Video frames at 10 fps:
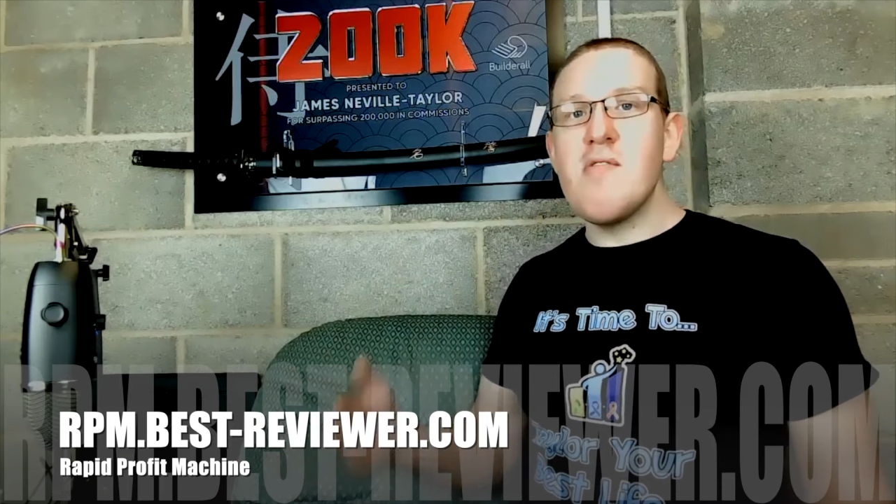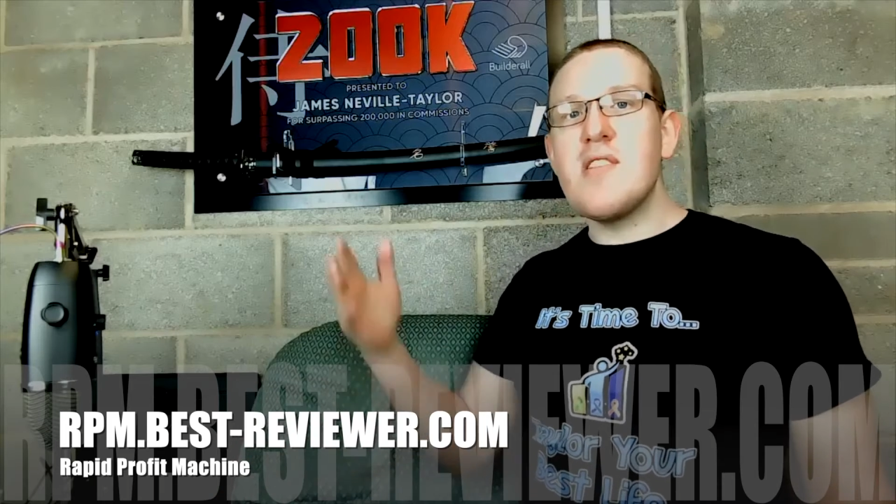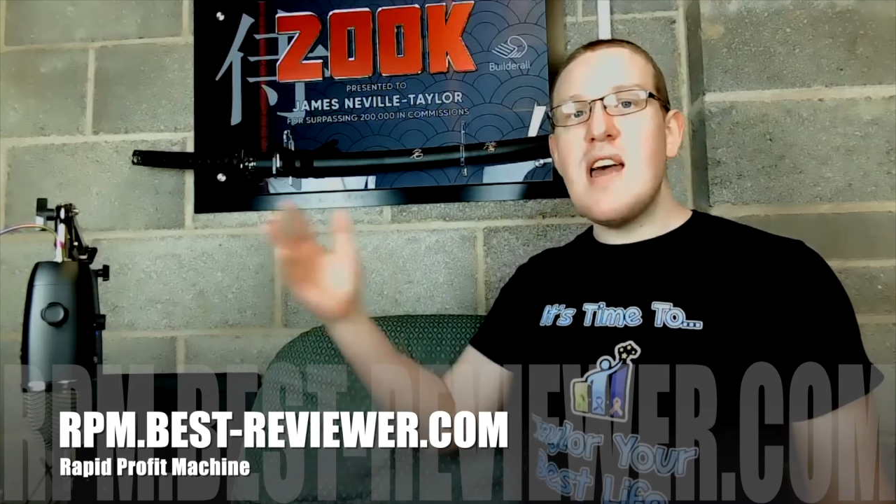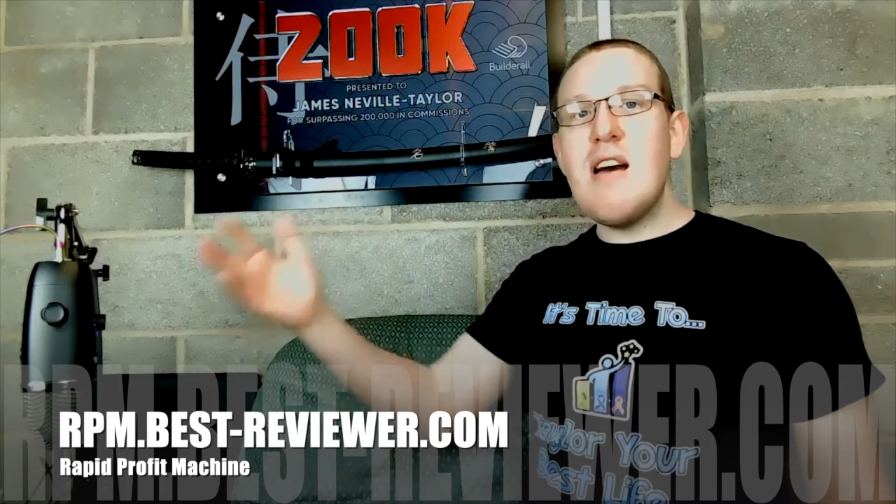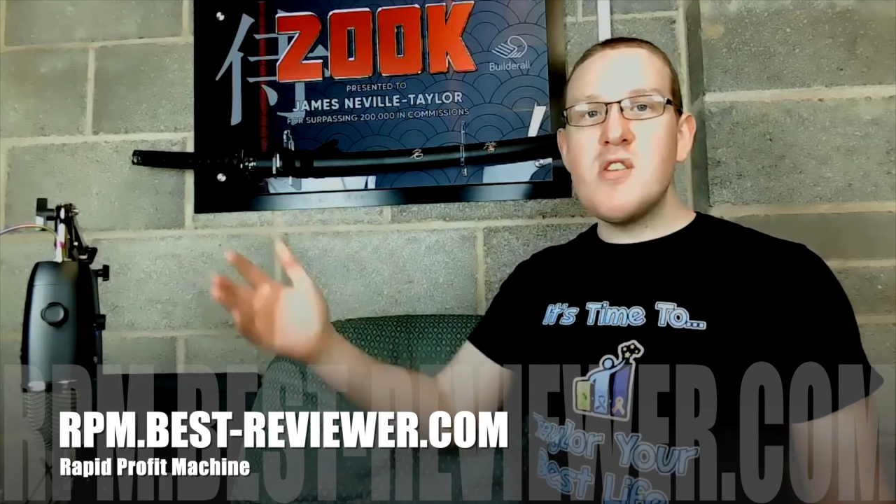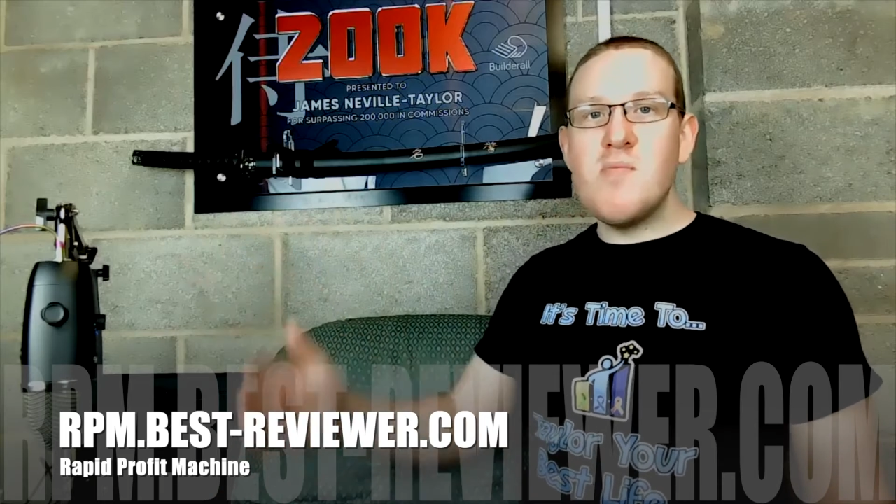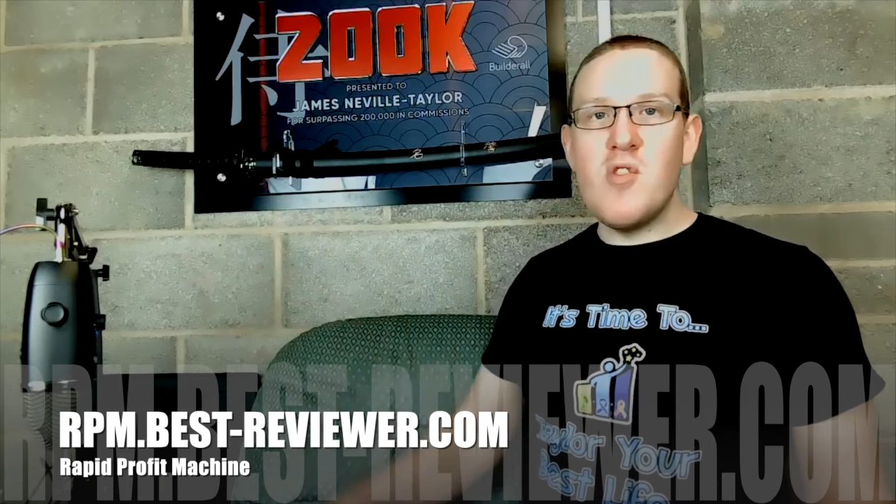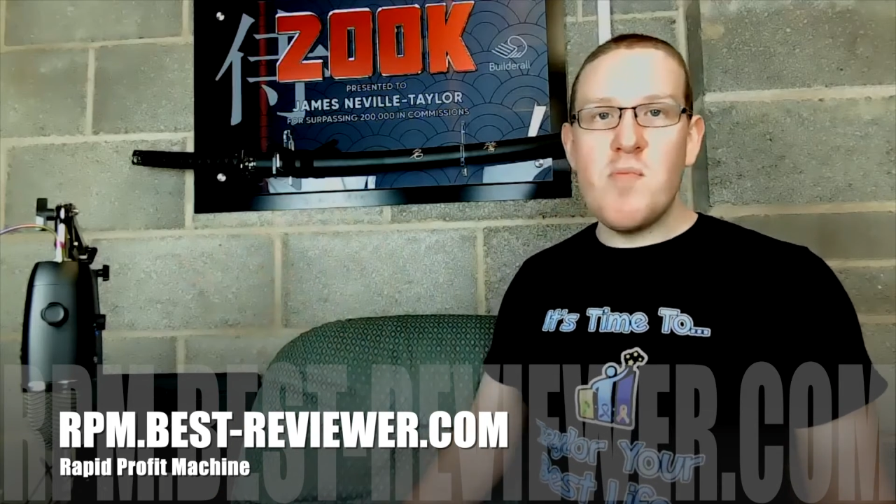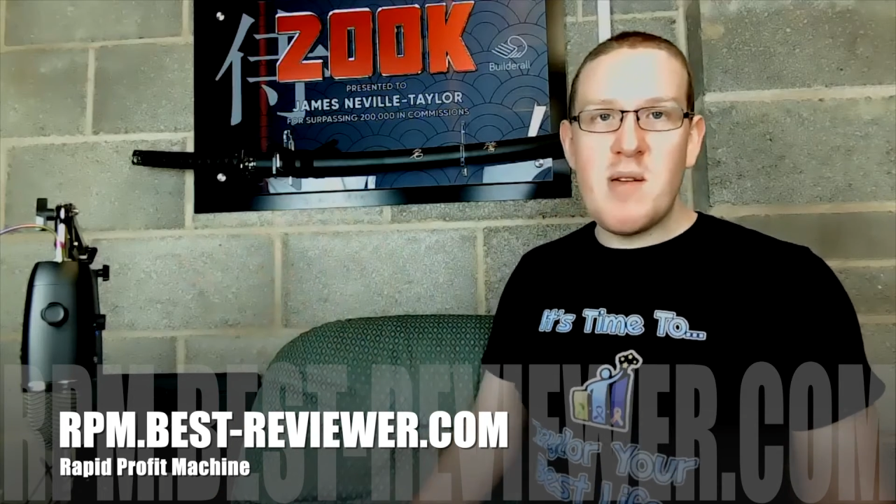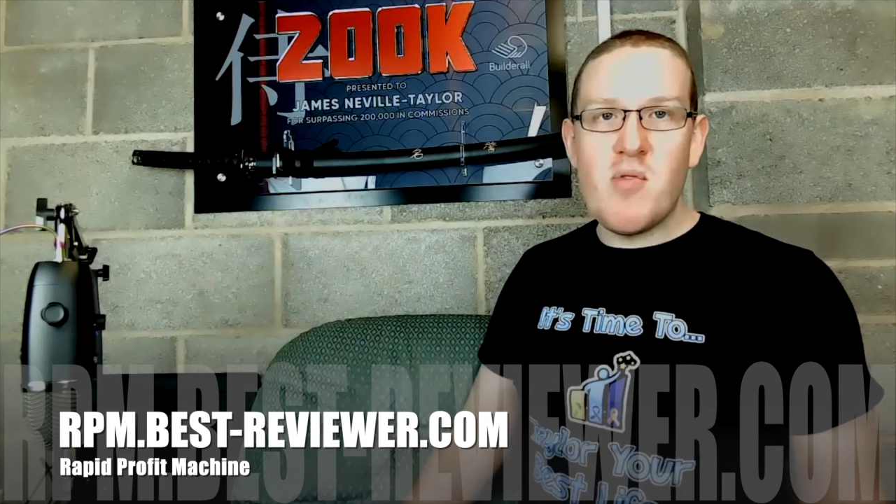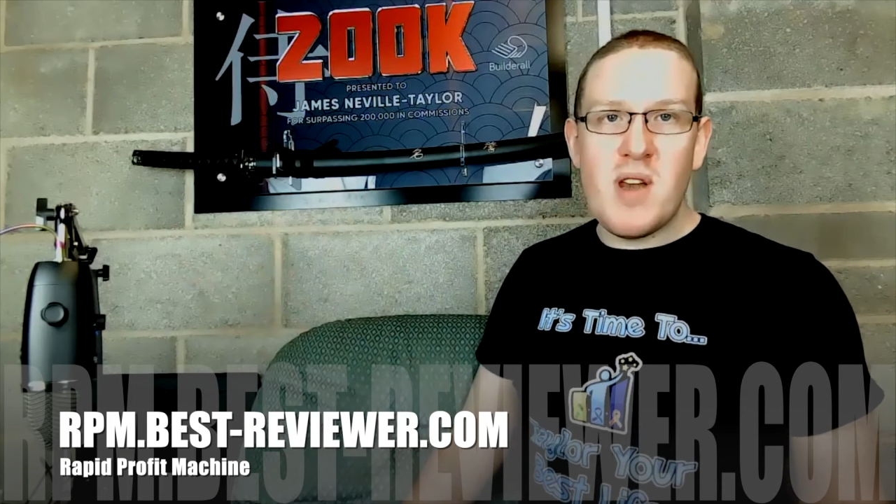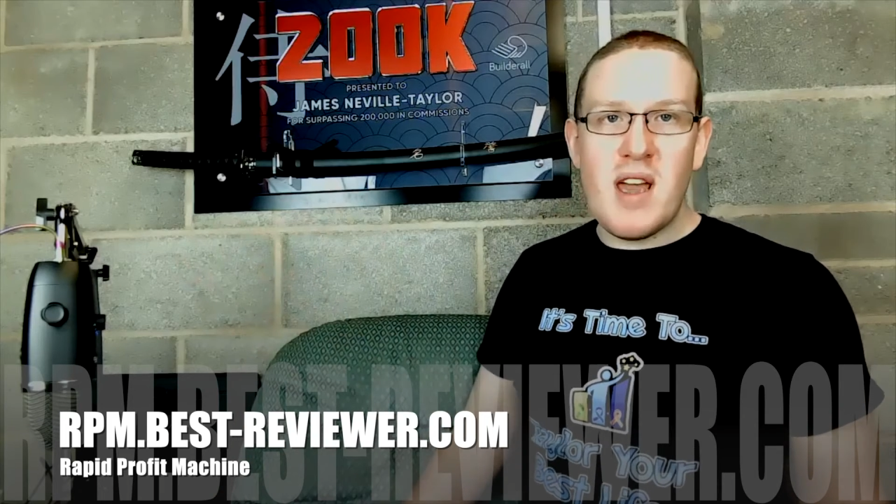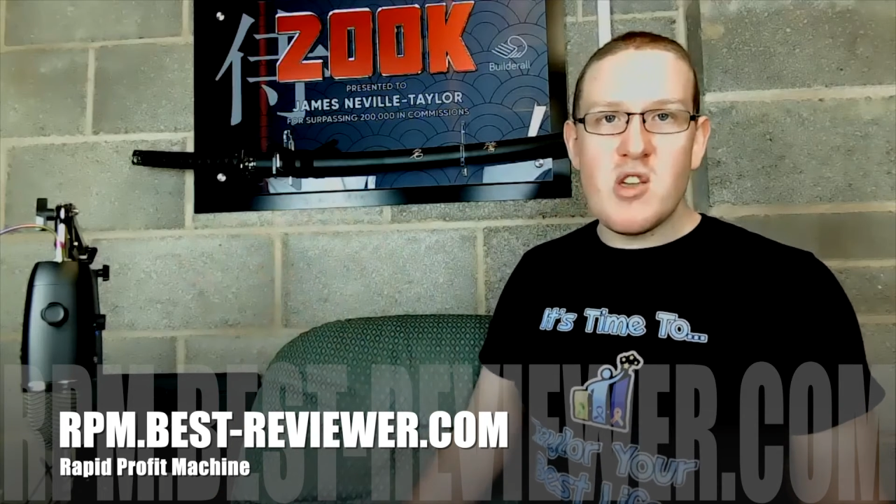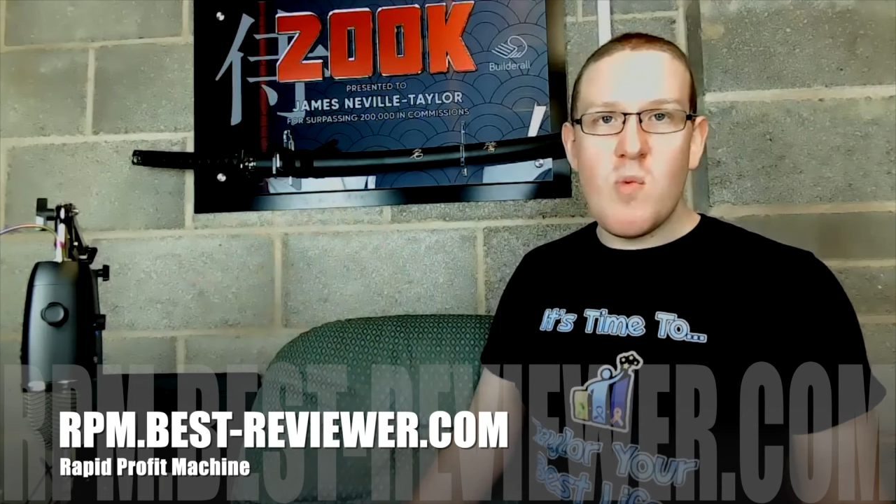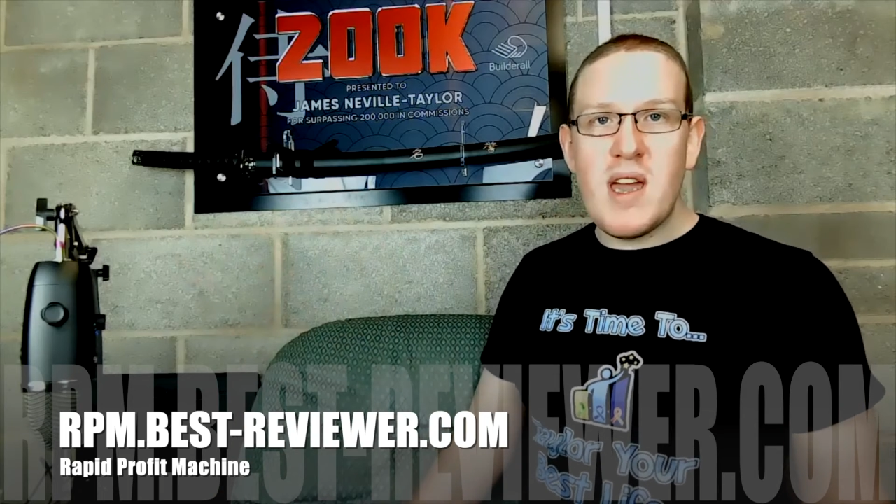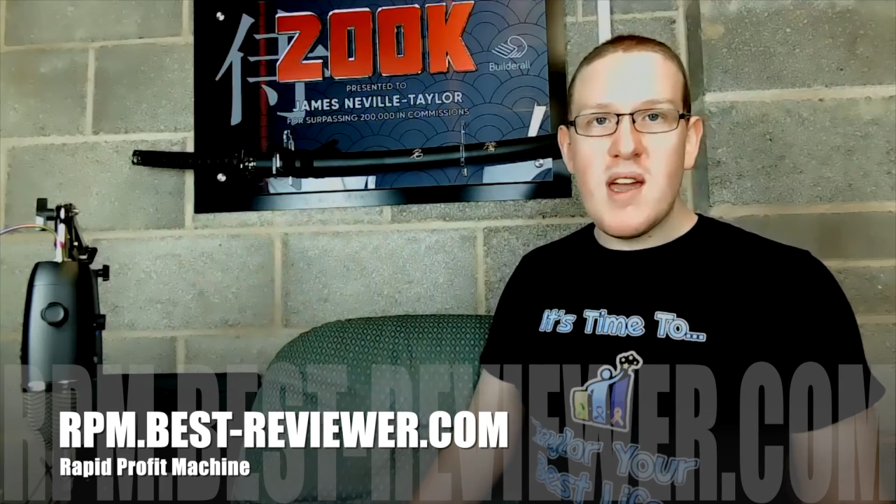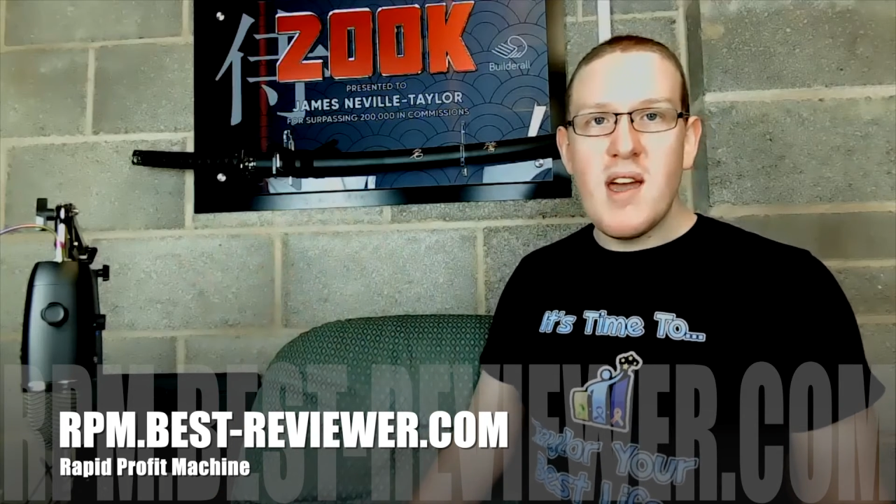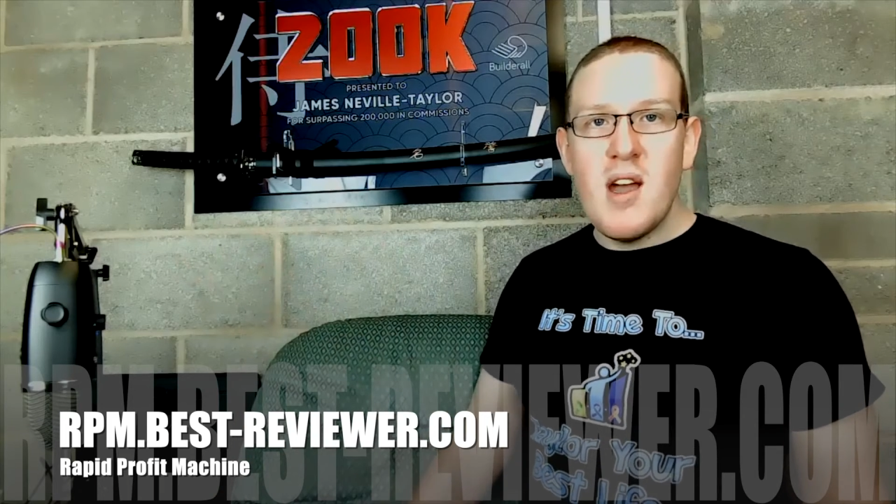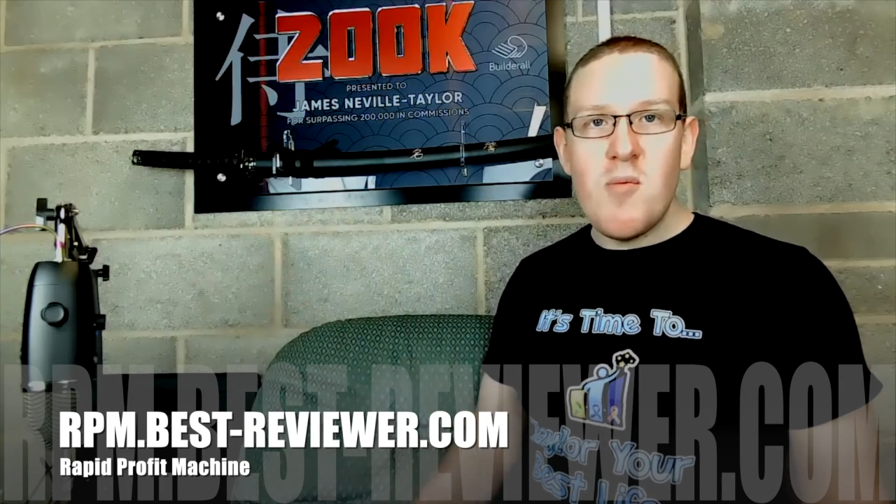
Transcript: 1,000 more people next week